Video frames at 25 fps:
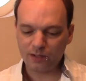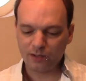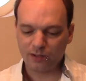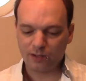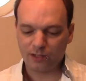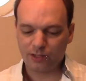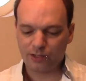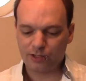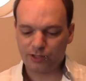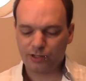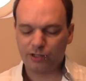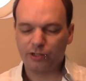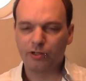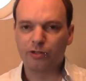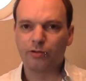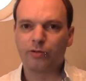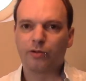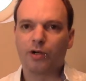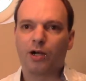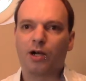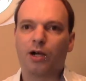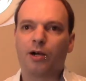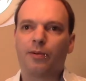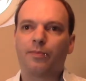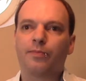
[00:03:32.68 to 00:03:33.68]

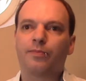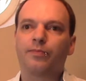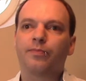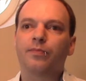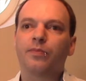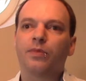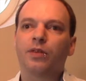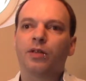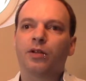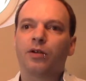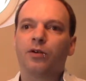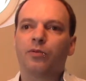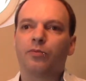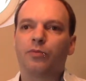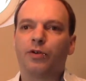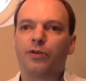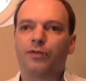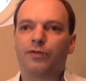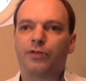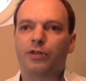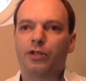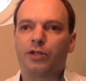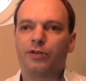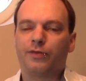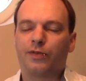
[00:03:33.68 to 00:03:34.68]
issue um,
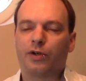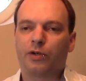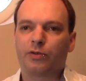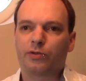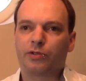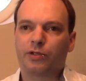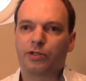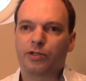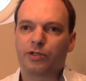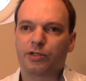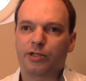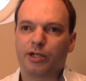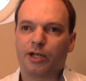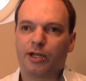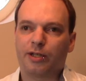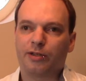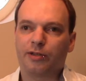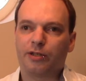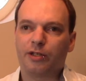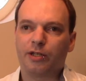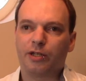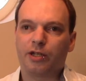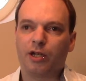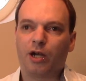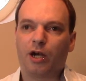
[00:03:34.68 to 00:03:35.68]
with the voltage
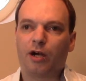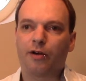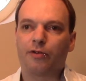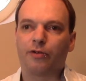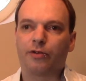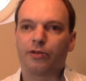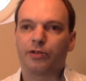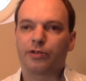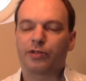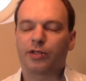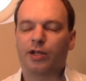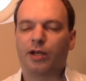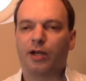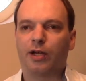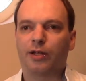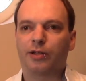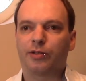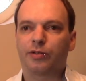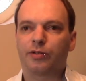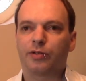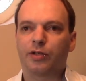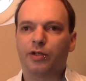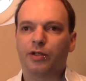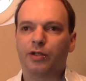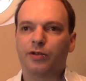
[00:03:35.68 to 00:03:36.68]
and the current
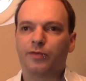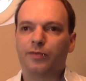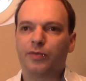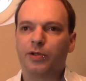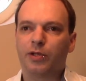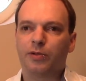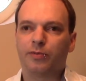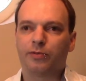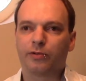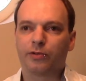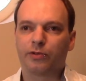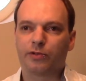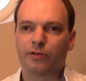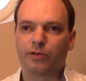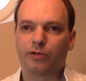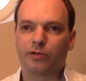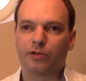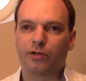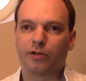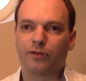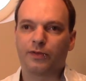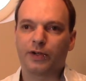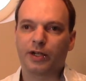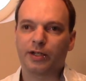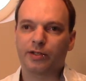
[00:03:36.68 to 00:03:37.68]
and if people are doing a
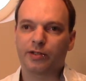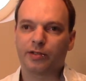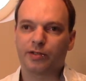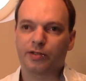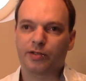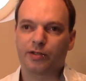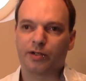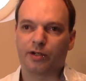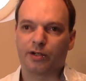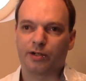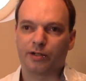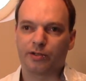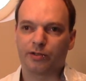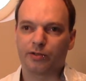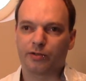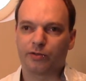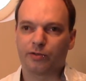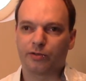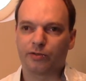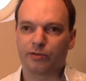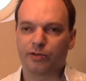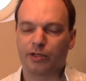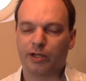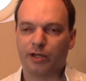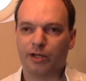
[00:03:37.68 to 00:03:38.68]
lot of exercise
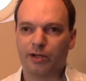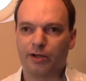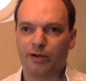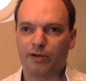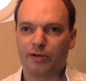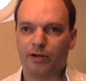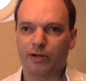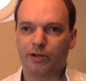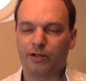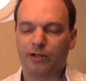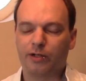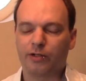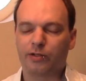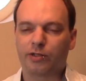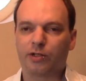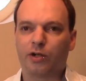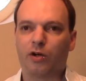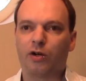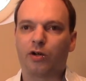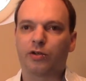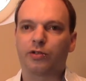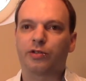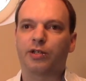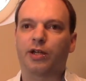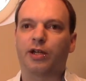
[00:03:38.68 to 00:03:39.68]
or they are, it's a
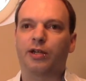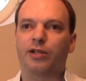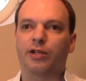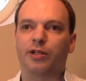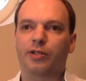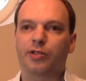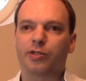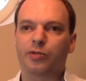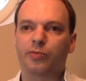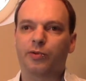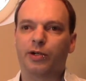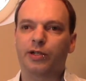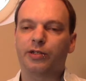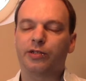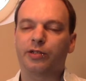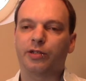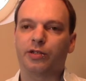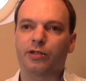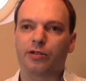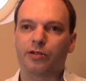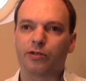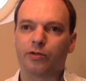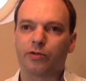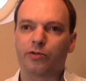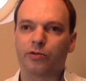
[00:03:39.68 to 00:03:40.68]
hot day and they're
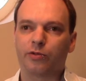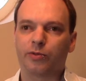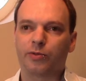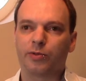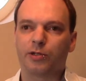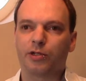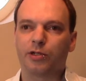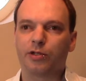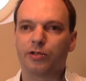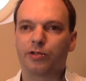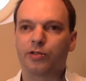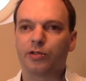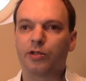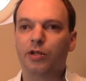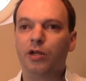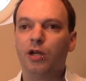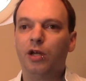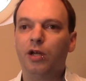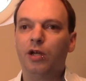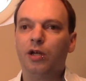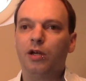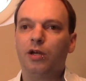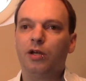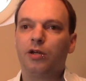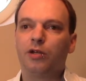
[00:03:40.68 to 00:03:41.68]
sweating of course because
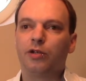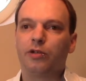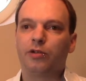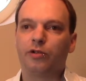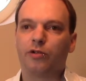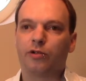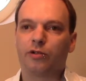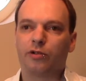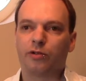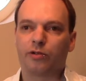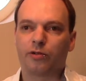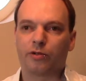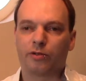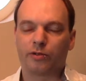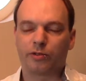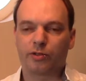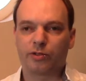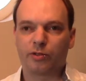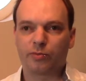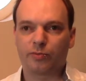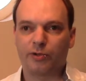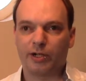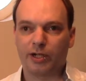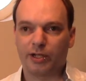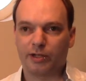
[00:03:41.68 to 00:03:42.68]
your
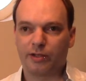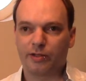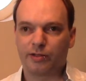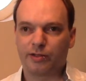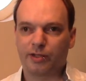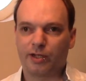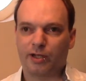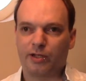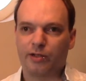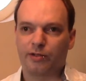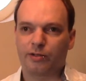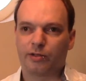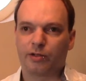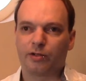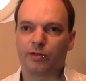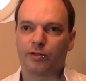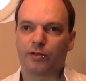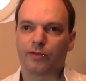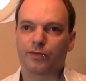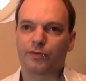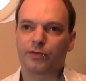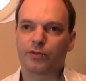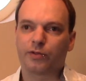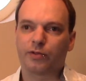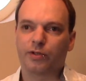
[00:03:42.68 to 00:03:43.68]
sweat contains a lot
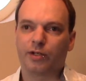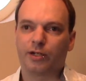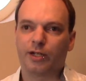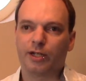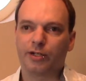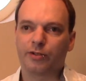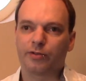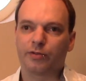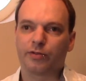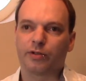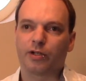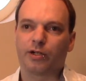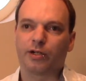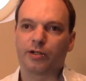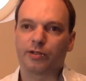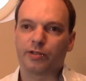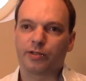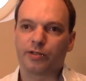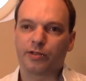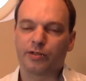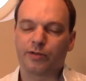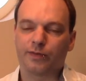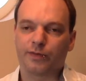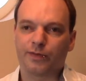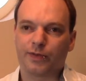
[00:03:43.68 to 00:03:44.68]
of
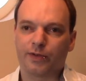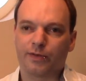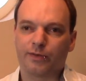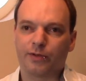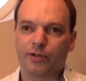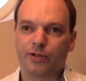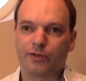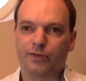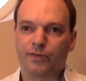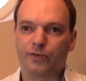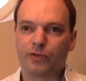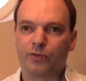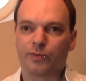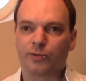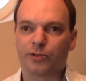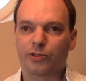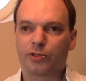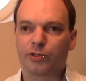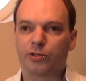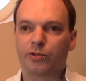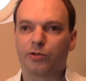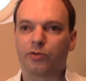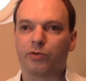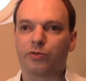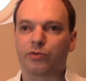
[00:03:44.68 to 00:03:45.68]
electrolytes in the, in the form of
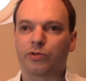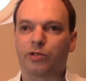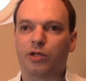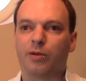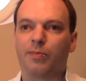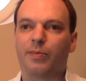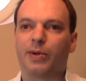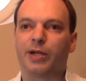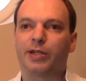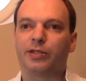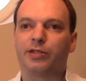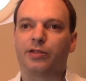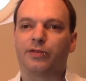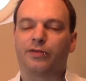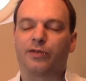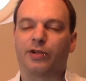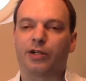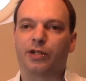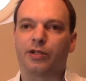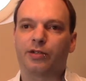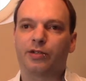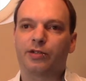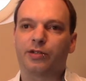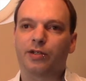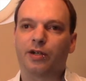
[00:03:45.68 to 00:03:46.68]
salt. It makes it
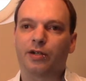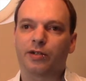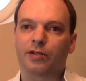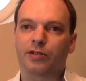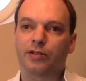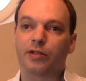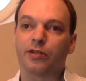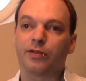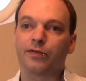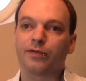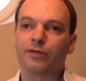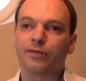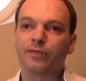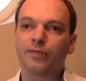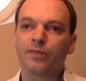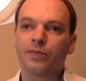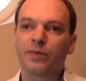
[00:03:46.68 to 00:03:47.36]
very conductive